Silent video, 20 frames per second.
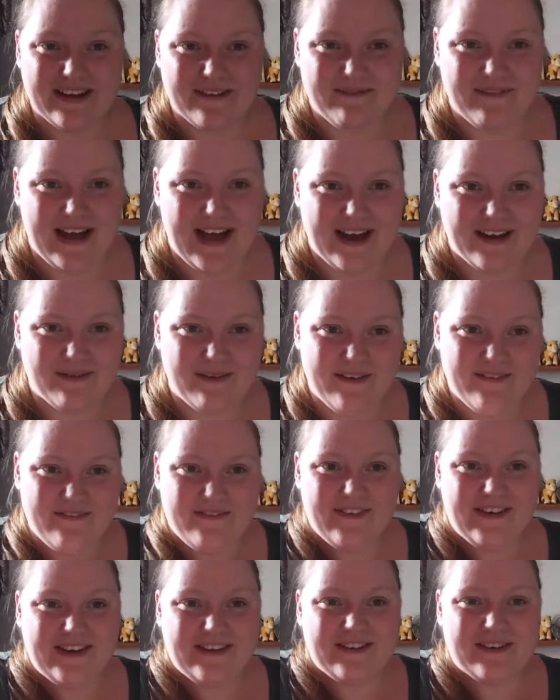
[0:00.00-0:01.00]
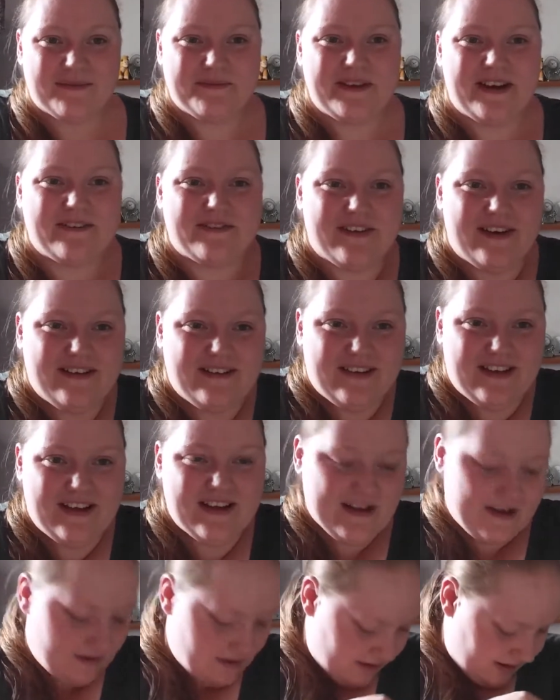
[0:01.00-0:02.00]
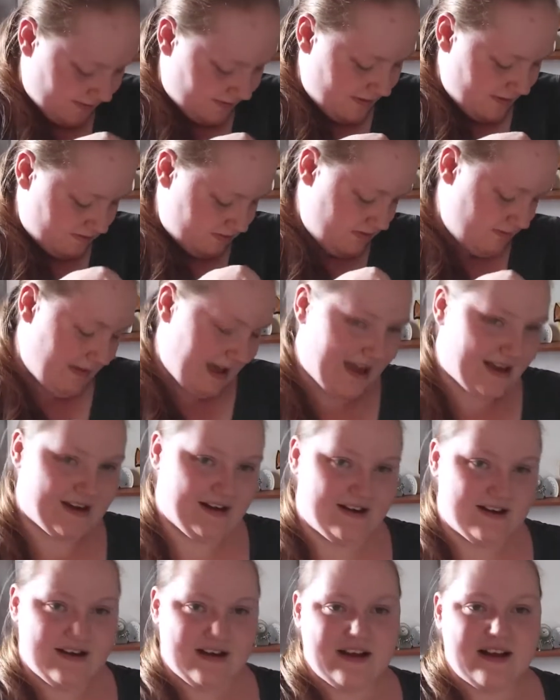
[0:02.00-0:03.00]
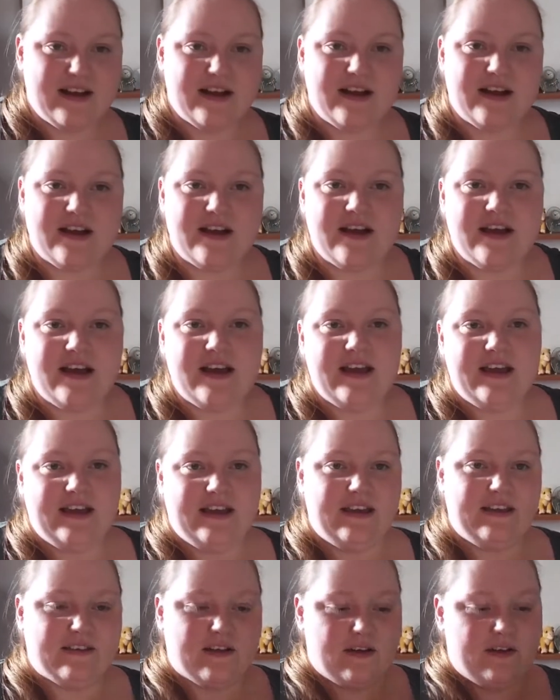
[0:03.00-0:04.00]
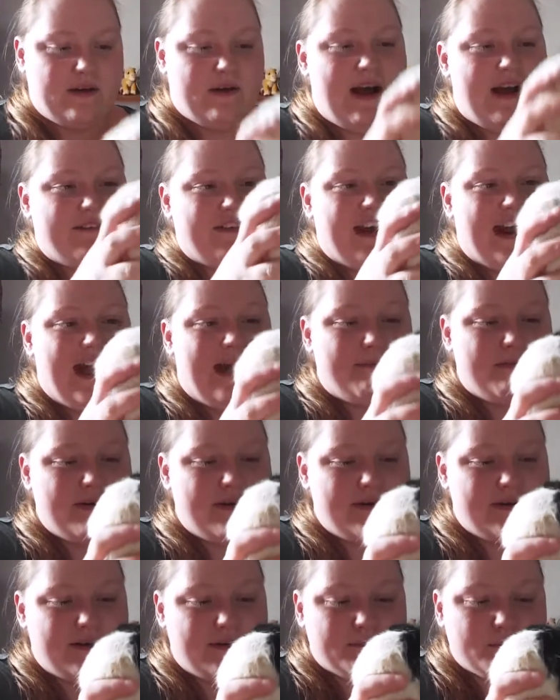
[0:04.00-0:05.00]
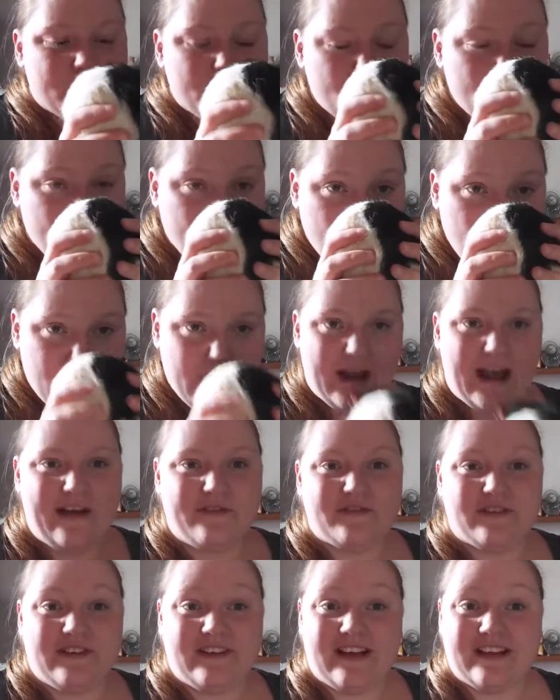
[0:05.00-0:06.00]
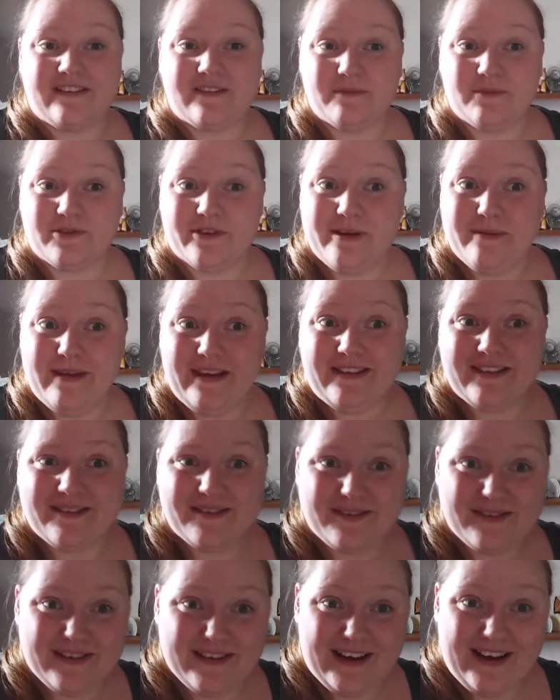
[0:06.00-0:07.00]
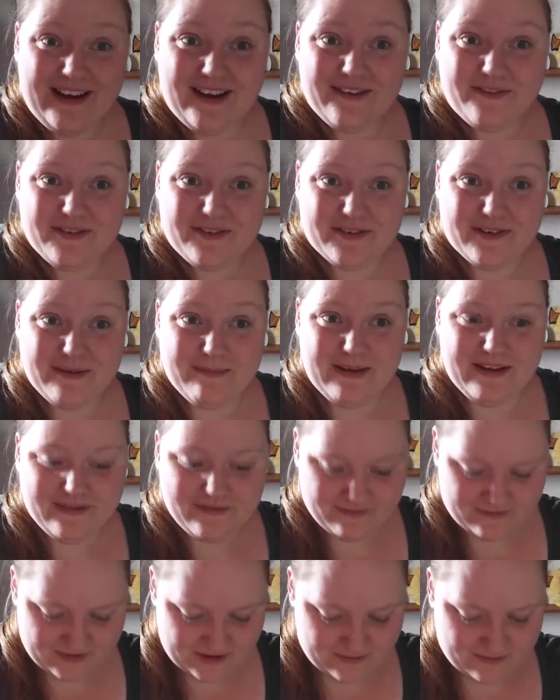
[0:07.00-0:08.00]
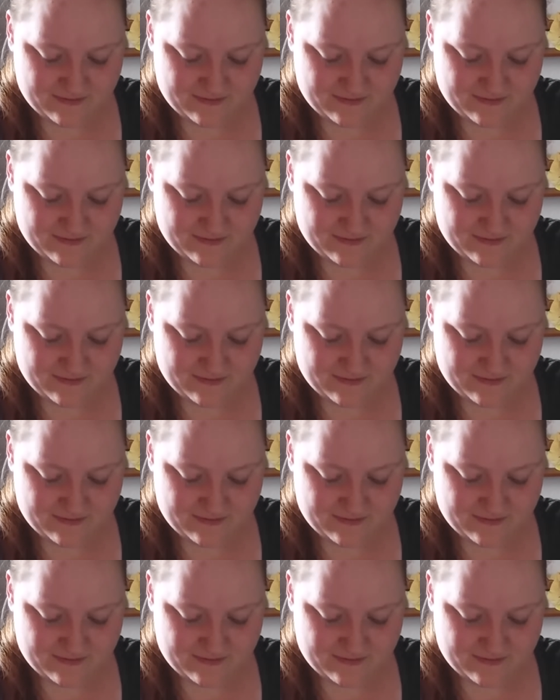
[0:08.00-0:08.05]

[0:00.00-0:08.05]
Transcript: I come back with finished object frenzy. I'm going to go pop him back, and he's going to go have a nap after he's had some dreamies. He loves dreamies.